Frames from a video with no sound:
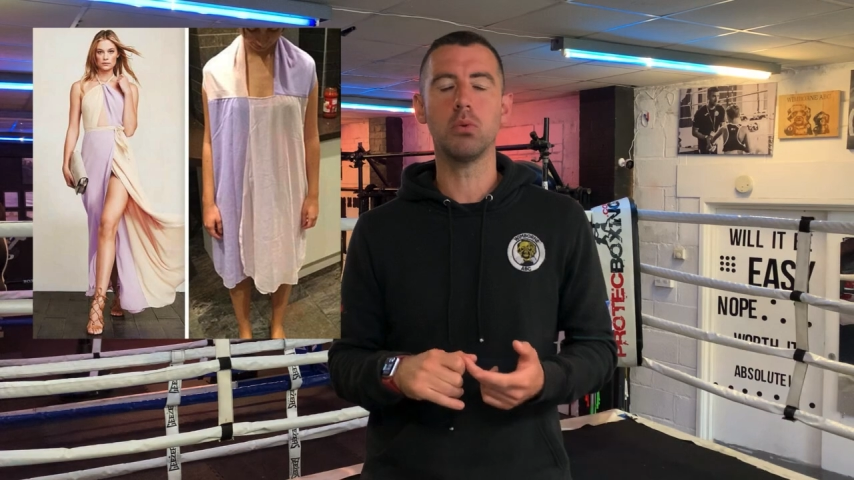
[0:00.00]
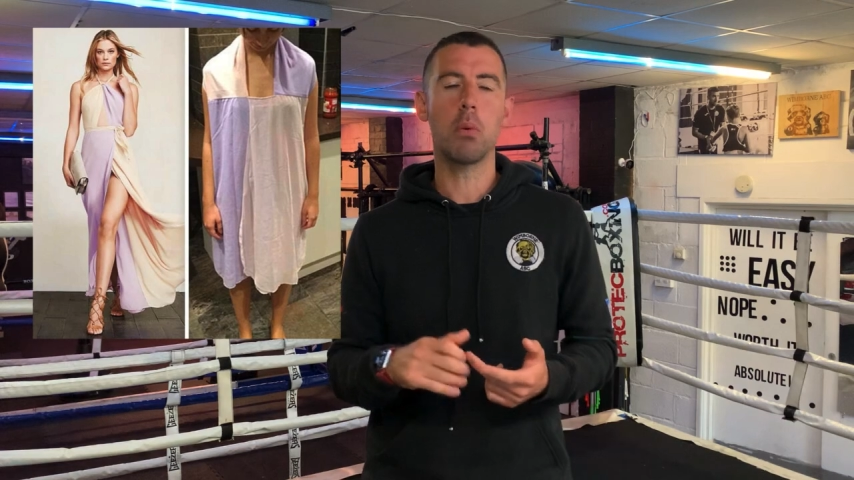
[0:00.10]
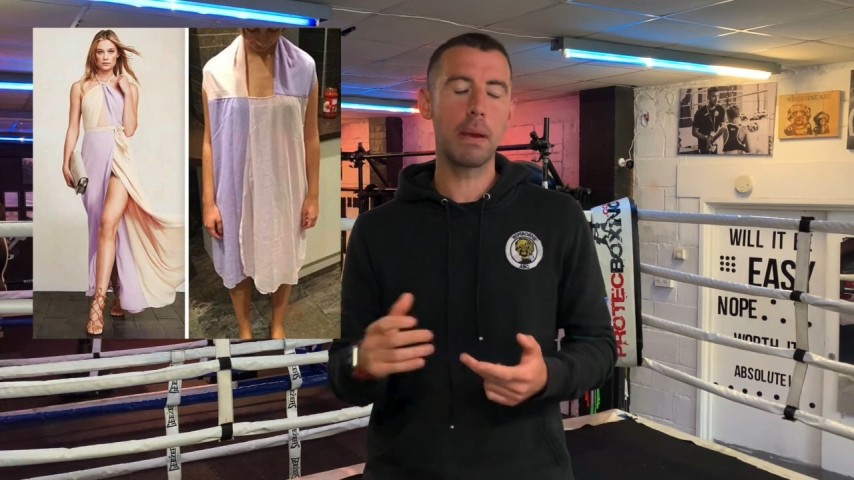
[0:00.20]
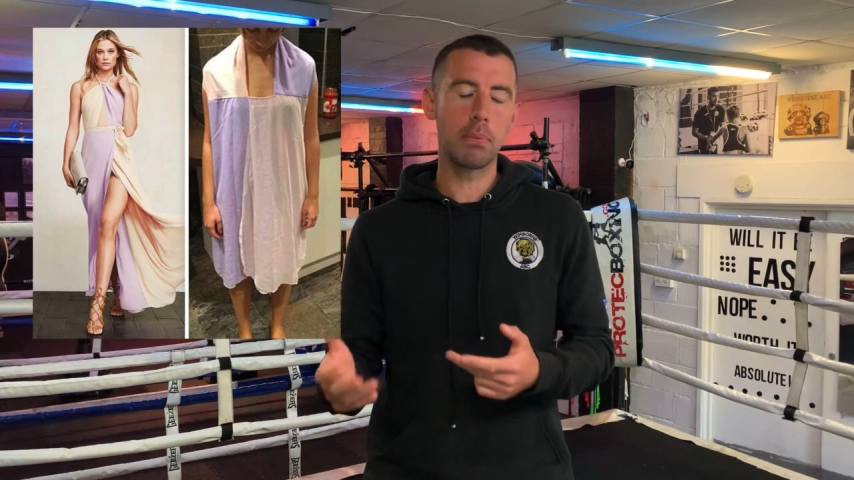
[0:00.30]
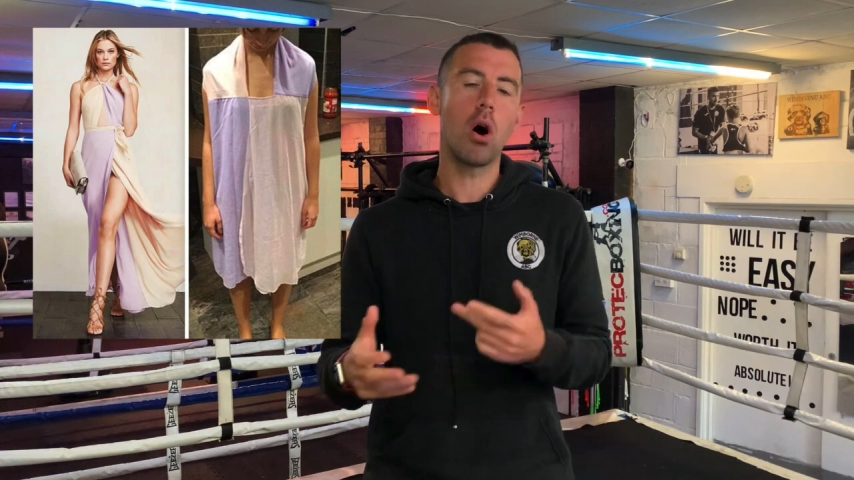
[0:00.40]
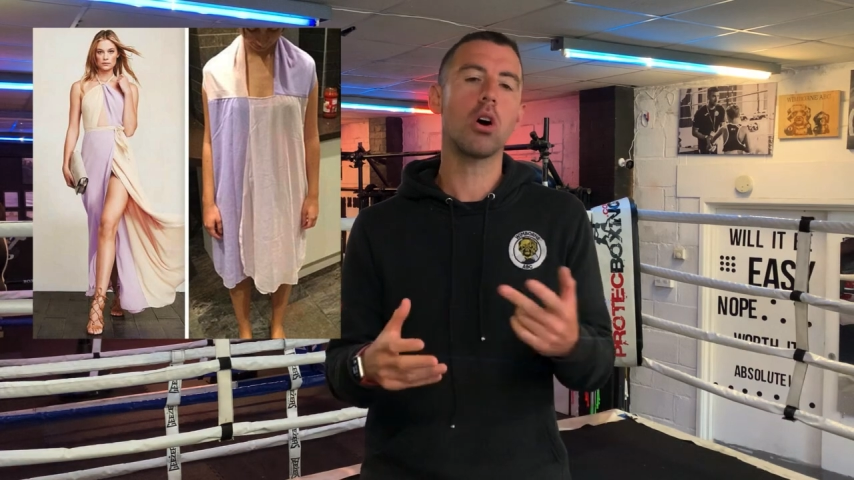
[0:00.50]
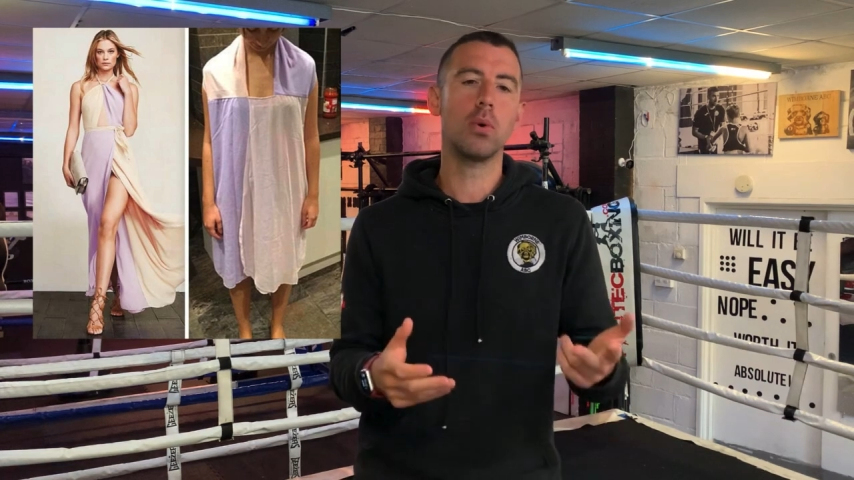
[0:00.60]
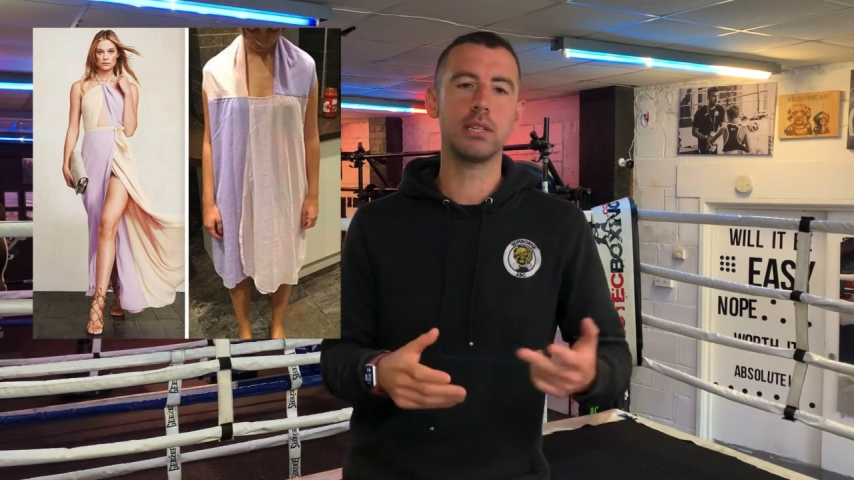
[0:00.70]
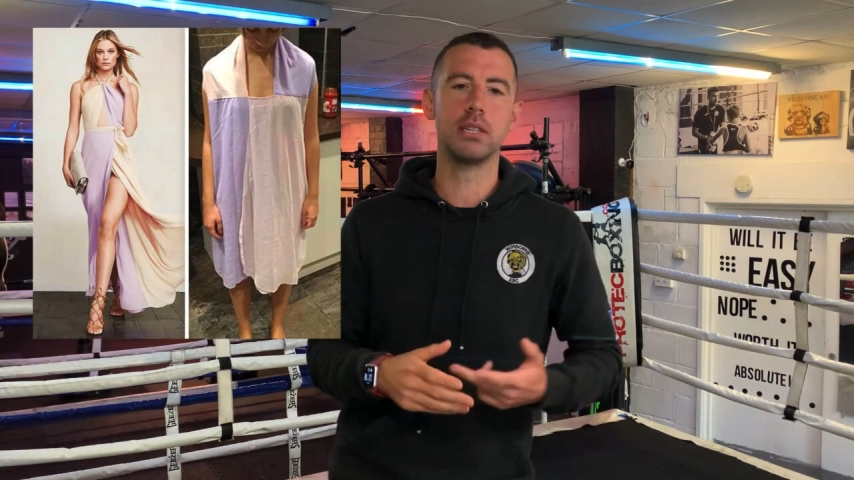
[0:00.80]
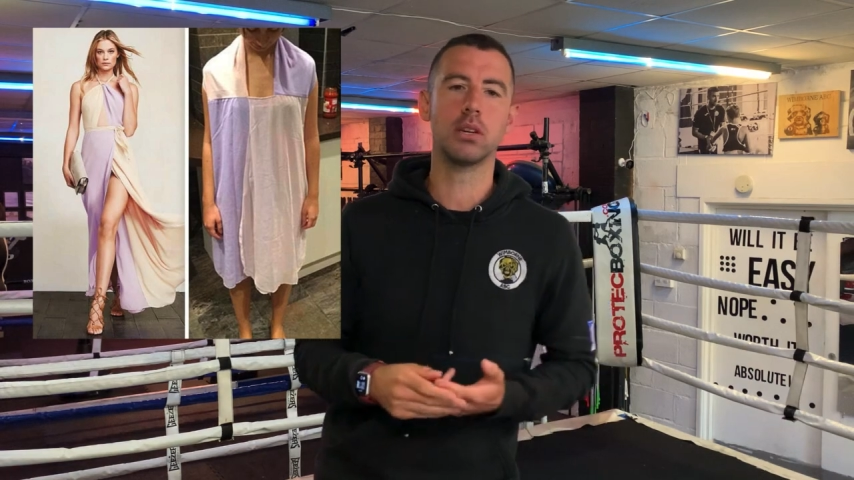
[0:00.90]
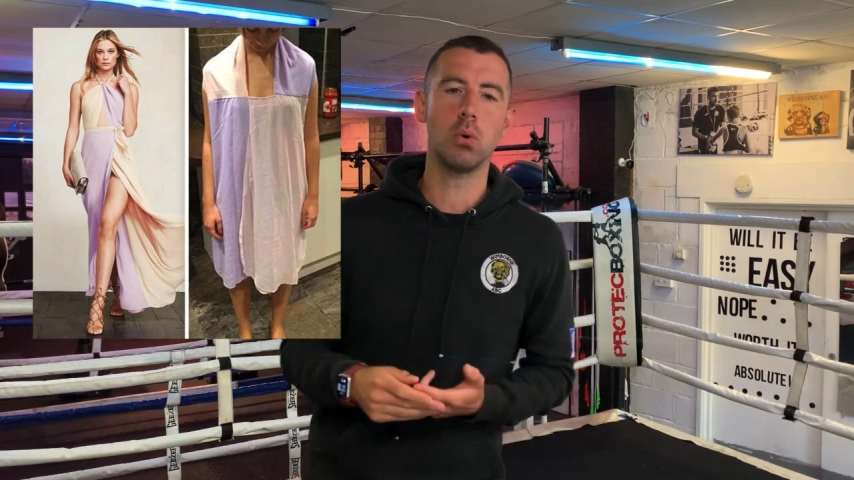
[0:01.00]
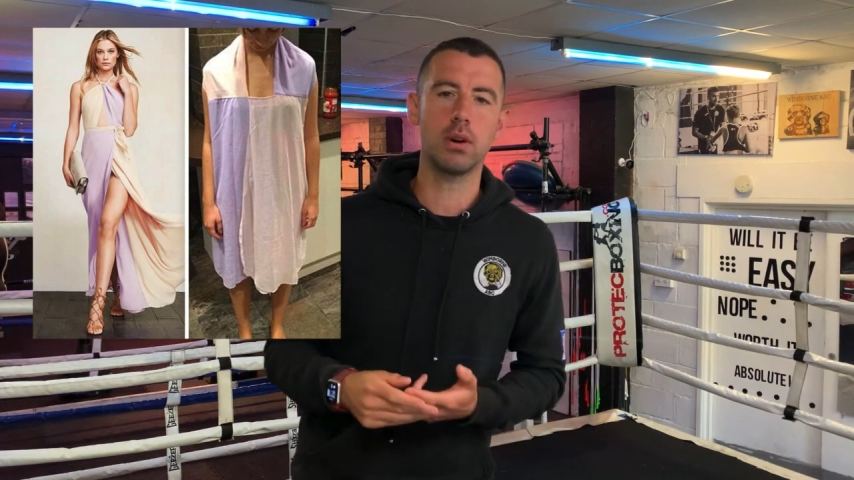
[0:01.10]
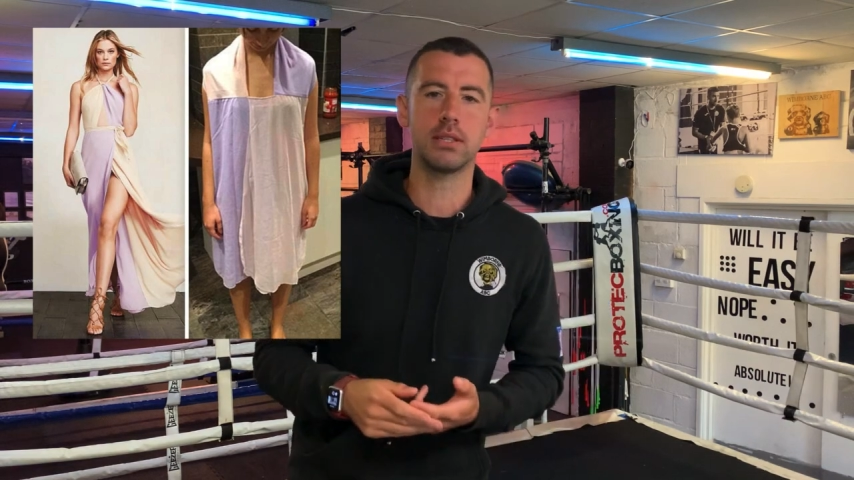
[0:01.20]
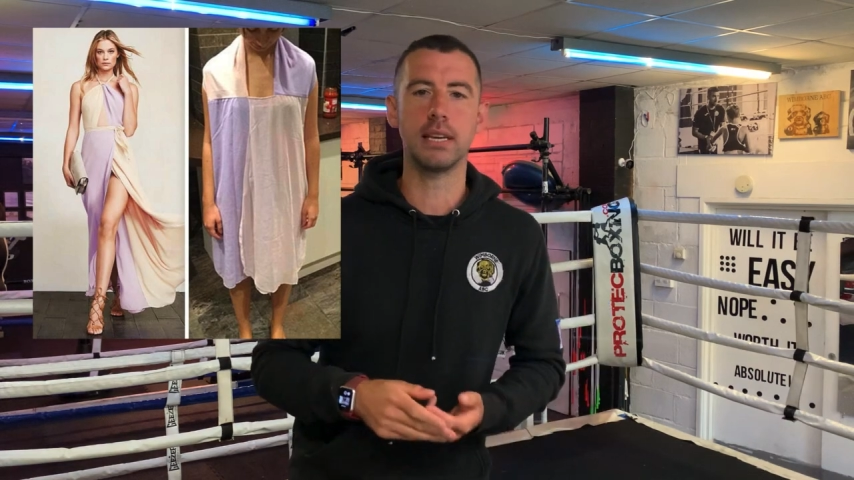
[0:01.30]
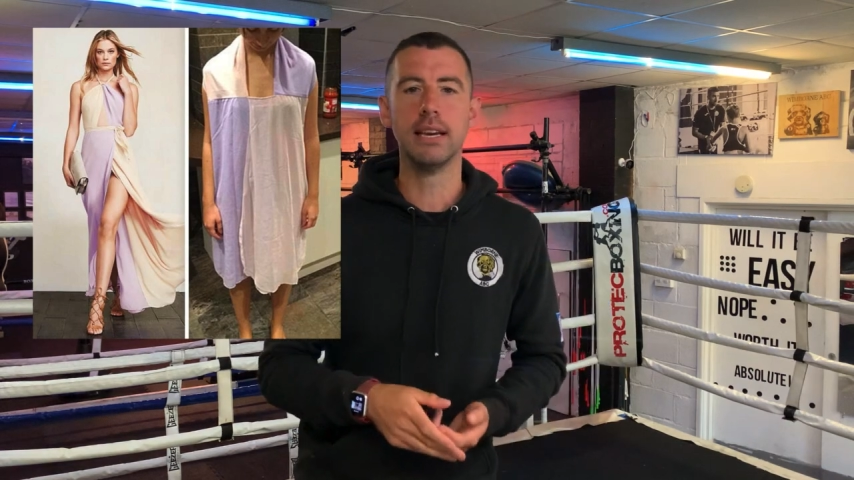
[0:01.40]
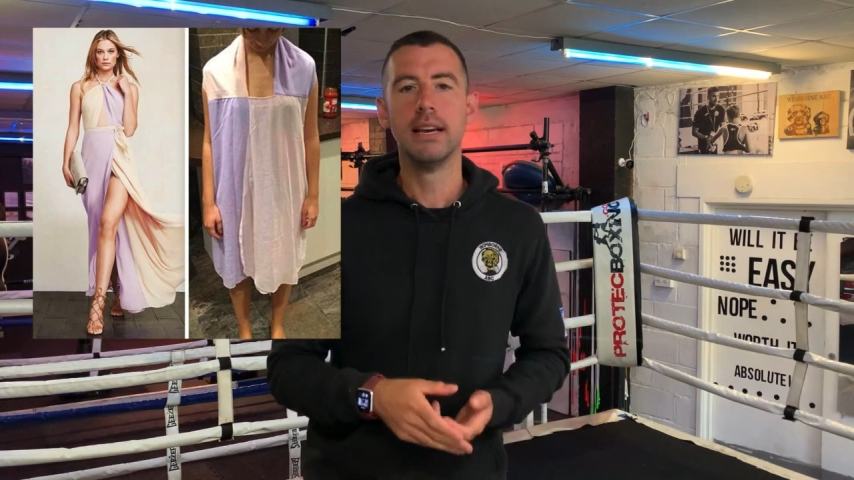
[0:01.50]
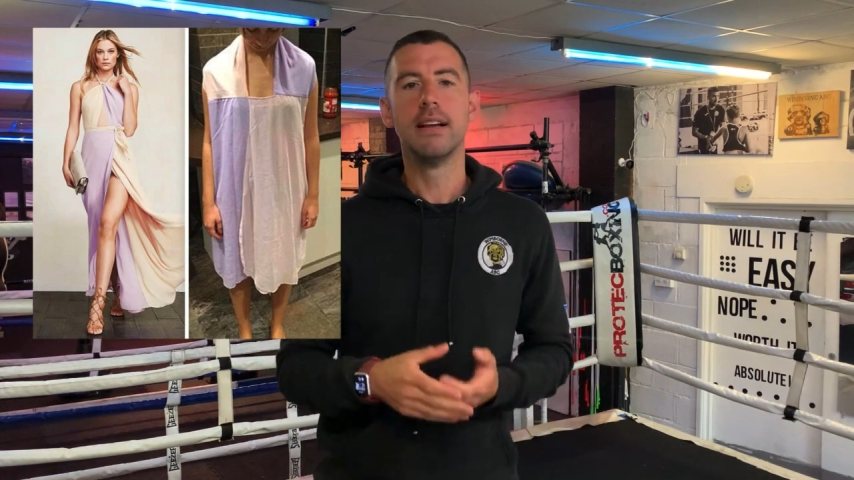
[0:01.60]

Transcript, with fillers: or people are questioning the quality.